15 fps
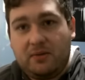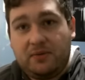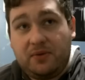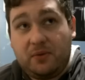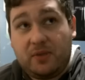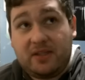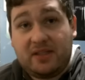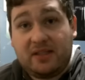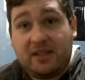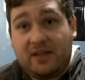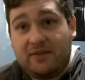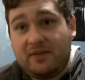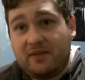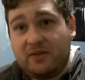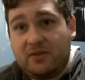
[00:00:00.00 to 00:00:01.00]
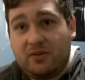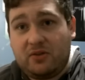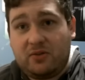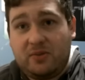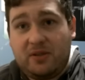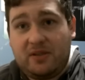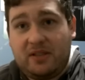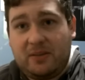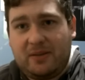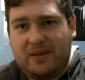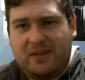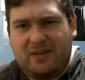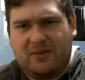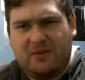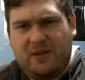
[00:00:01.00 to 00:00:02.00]
What's left of the social Media team, I
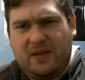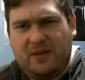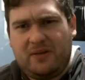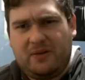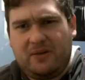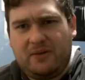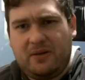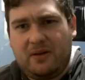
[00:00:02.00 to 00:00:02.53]
think their leader,